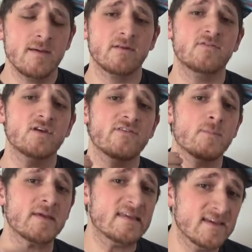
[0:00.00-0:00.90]
But if you give
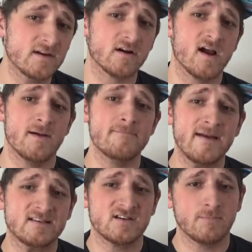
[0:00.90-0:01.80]
a beginner a
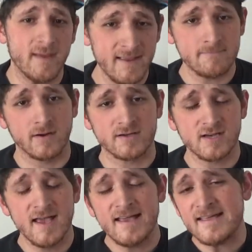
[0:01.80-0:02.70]
master paintbrush,
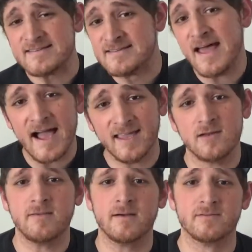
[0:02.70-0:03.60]
he's not
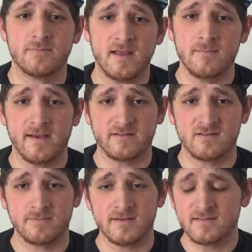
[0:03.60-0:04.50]
going to be able to paint a
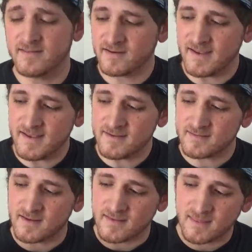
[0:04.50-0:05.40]
masterpiece. There
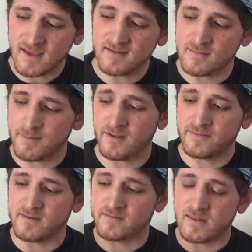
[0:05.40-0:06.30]
is things
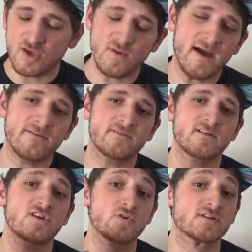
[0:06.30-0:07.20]
about this that you have
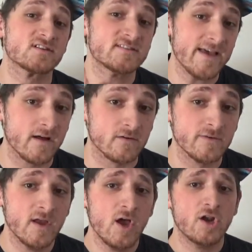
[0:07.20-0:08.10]
to
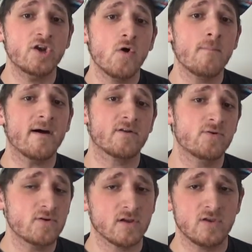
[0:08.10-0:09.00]
yourself know about
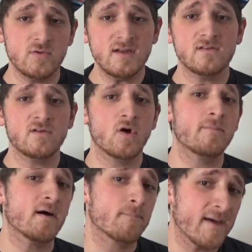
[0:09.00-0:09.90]
hookah. You need to know
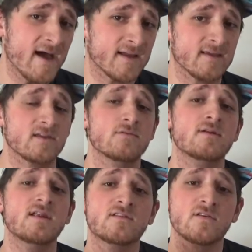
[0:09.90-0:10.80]
about packing. You
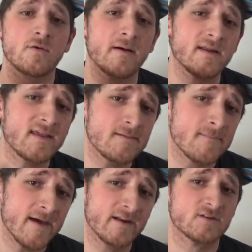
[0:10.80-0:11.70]
need to know about heat
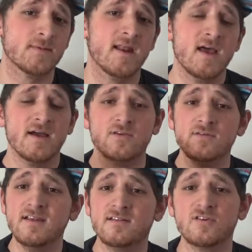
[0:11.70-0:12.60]
management. You
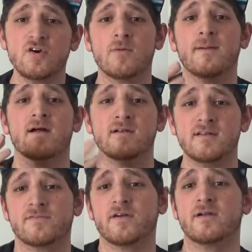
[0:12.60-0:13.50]
need to know about
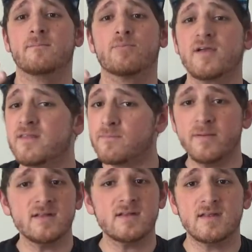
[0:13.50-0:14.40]
different
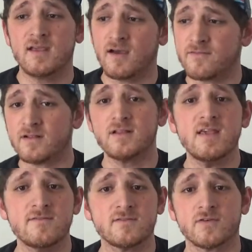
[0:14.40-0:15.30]
breathability of the
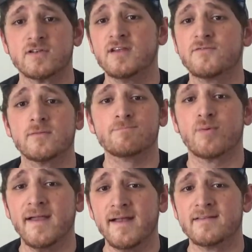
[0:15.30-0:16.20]
leaves for different
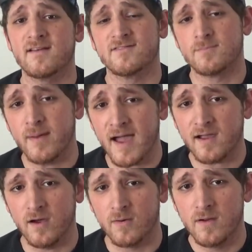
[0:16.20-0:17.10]
brands of
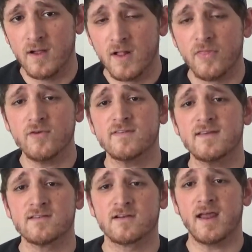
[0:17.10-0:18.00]
tobacco. Those
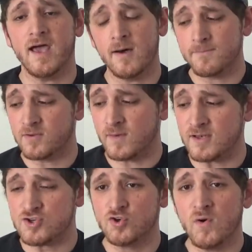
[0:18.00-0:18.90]
things are going to help you
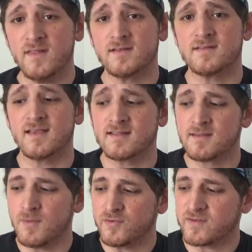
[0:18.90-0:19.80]
enjoy this and get
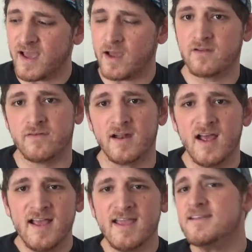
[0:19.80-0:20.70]
the most out of it.
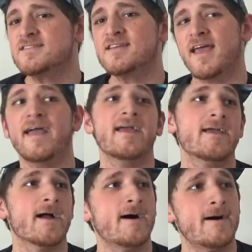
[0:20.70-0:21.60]
Is it a